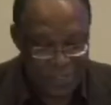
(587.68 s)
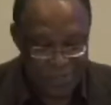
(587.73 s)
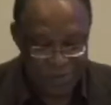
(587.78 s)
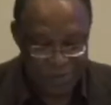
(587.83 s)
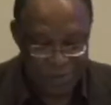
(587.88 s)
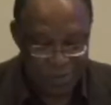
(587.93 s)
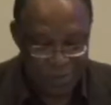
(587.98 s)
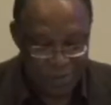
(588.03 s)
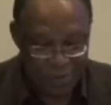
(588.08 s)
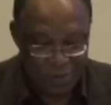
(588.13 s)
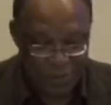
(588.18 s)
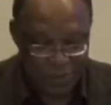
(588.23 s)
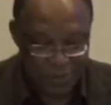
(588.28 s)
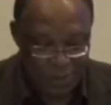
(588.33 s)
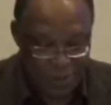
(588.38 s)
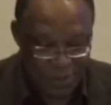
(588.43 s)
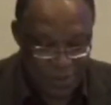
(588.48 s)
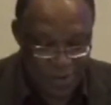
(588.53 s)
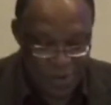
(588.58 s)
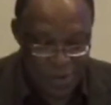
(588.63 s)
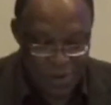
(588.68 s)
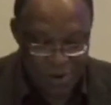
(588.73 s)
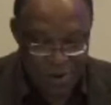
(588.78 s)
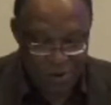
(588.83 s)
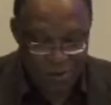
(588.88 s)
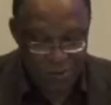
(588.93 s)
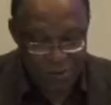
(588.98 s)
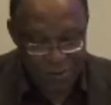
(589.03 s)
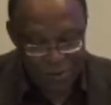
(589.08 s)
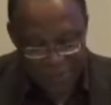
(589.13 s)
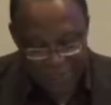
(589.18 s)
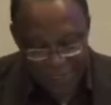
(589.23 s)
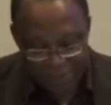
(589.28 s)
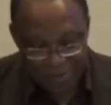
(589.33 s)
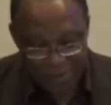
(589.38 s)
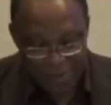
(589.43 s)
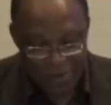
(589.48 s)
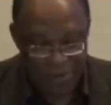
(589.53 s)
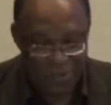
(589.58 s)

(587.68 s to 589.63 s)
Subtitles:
distribution of those 7